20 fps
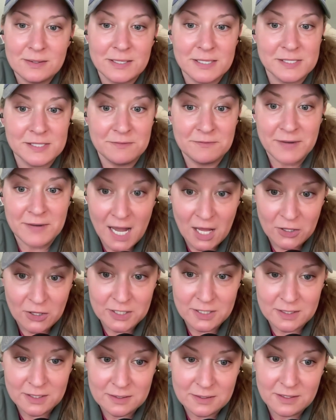is
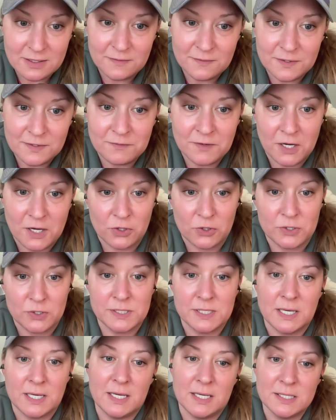valid, even if
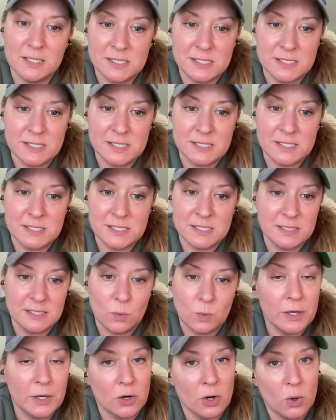others can't see
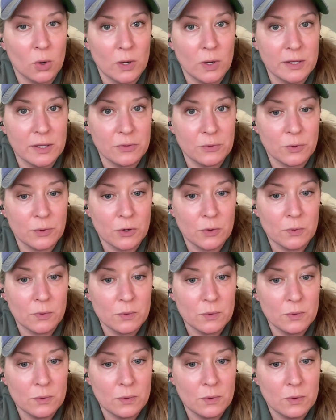what you're going through.
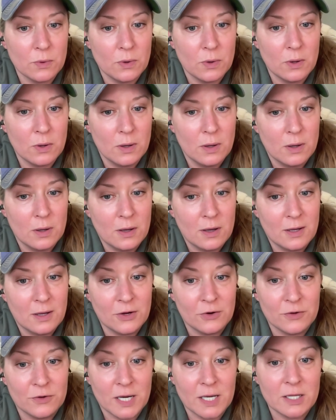
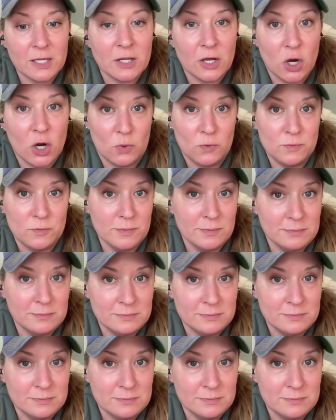You're not alone.